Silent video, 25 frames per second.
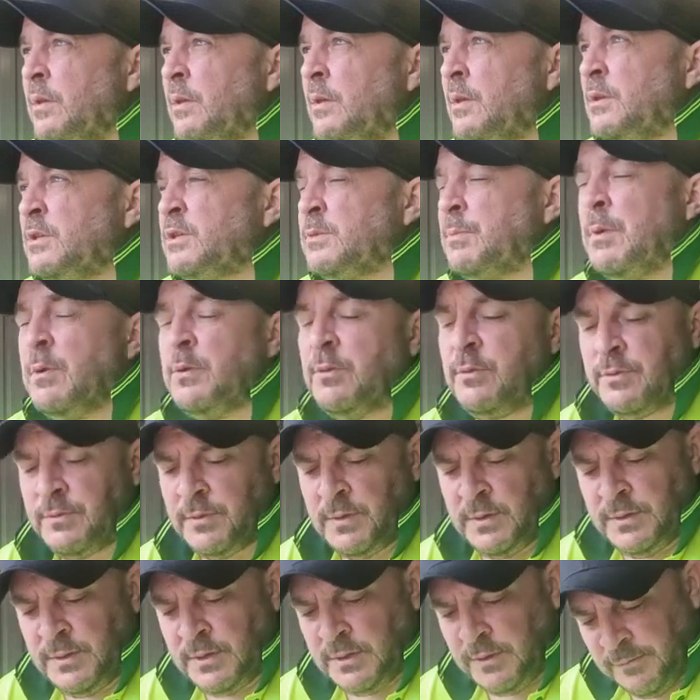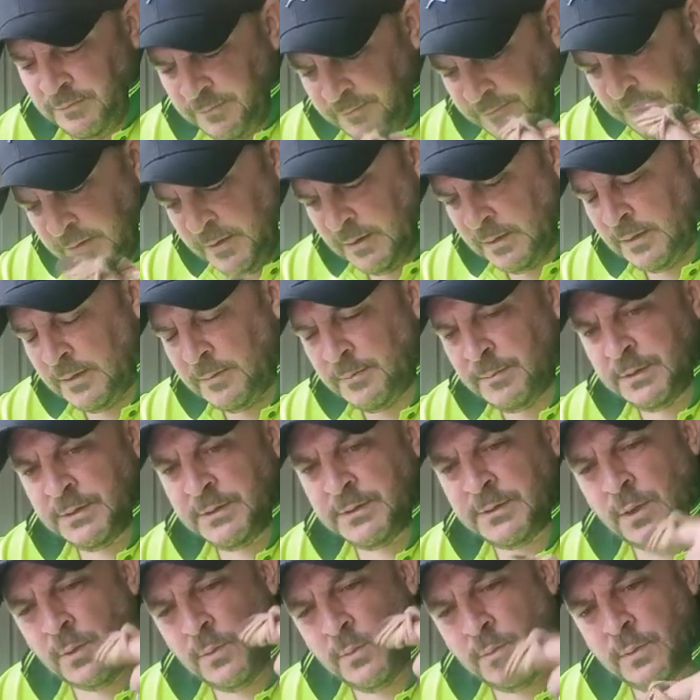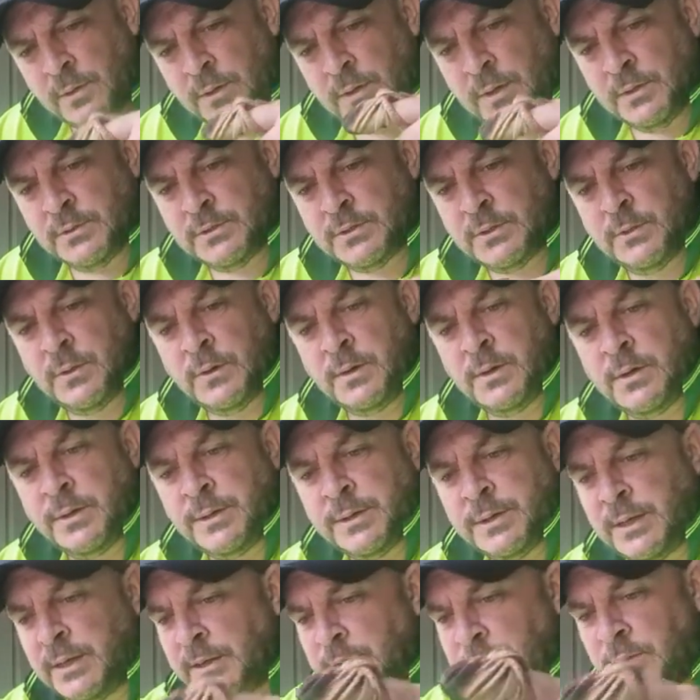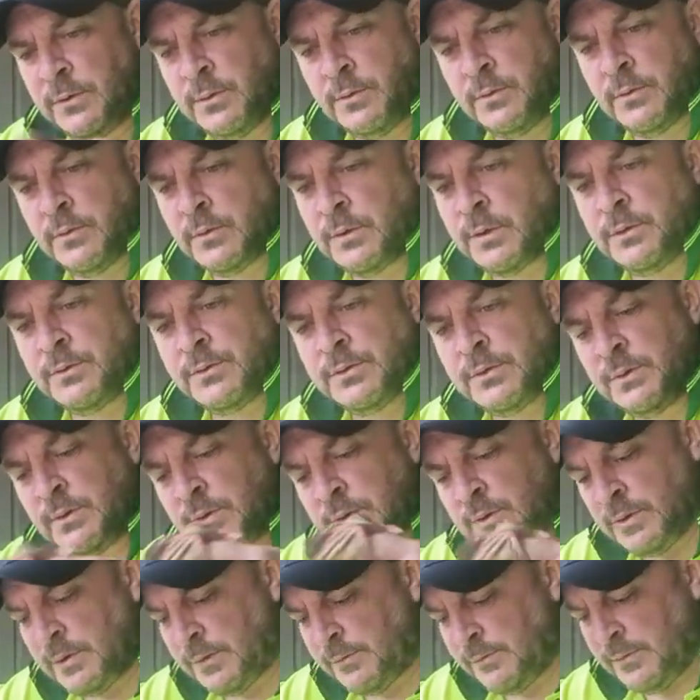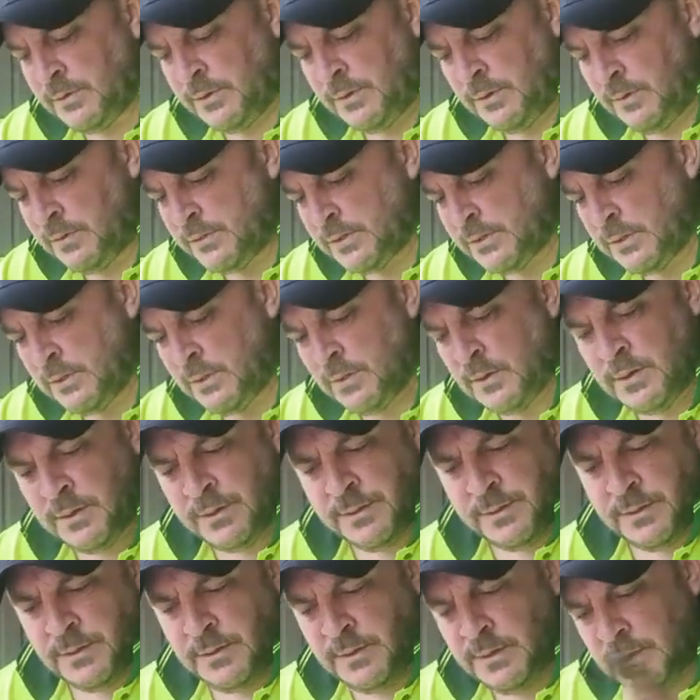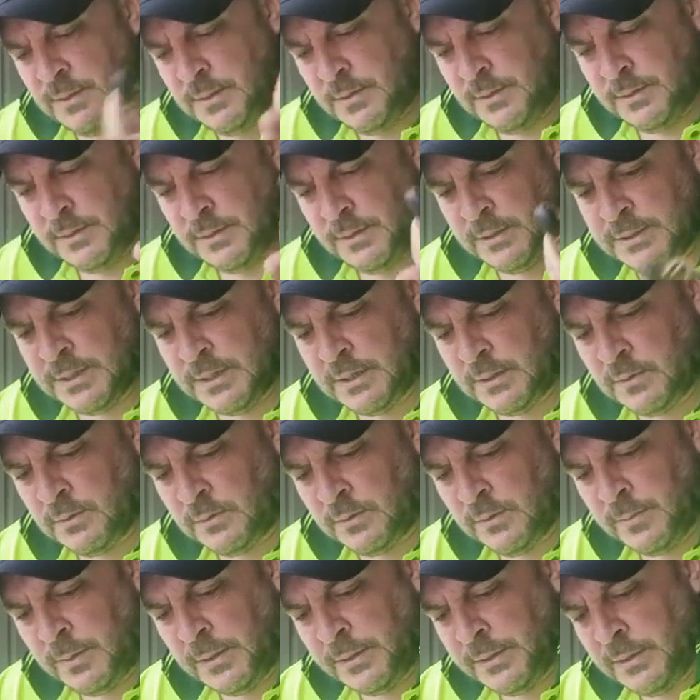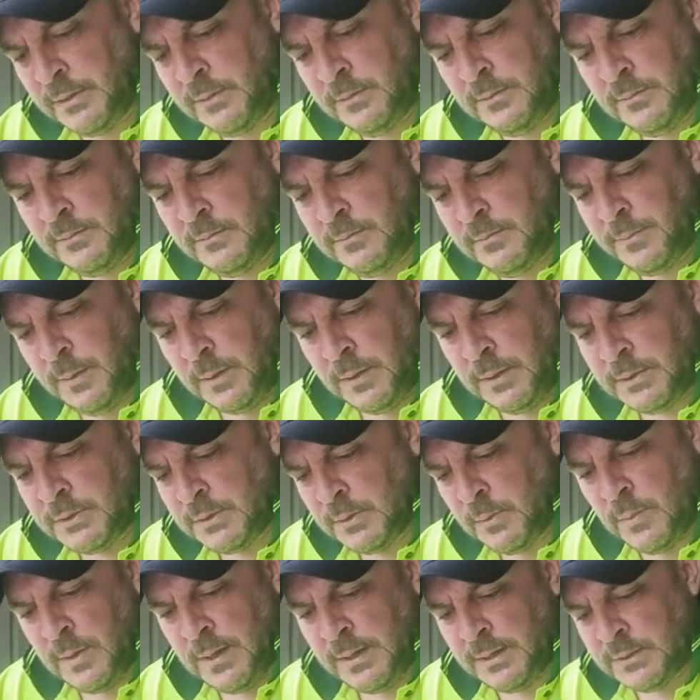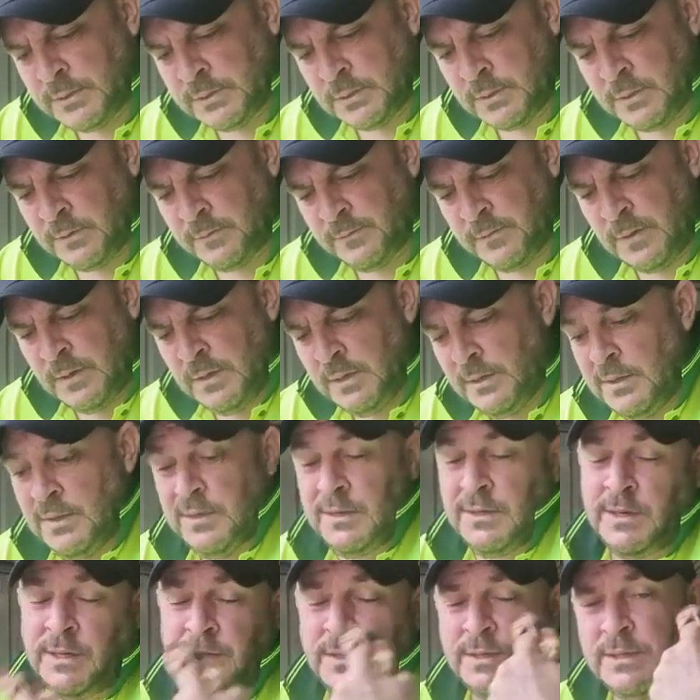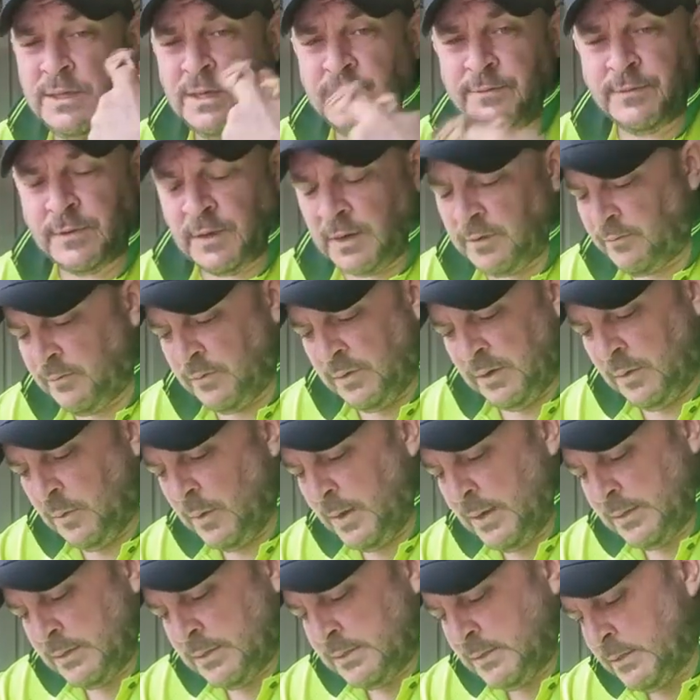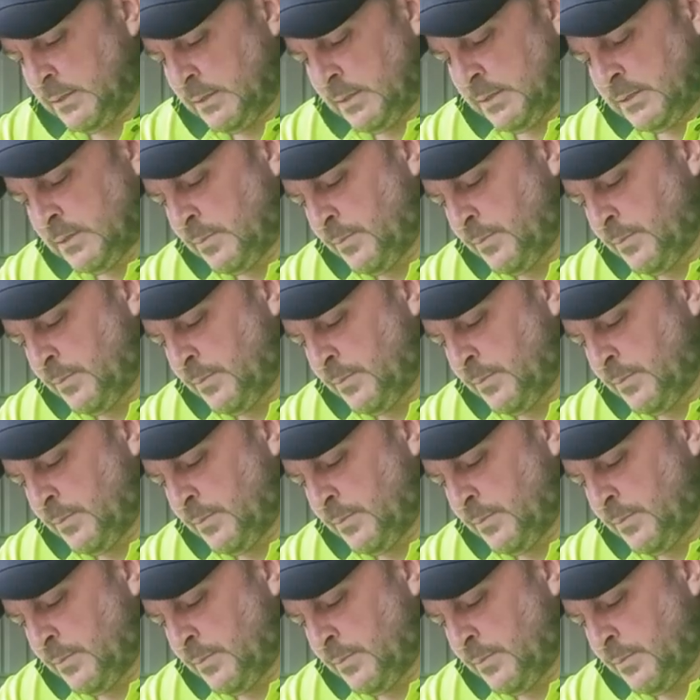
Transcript: smooth, and you can feel it. But don't want to go too hard. Again, do not go too hard. If you do it too hard, you take all the bloody polish and wax off, and then you have to go and re-wax it, and it's a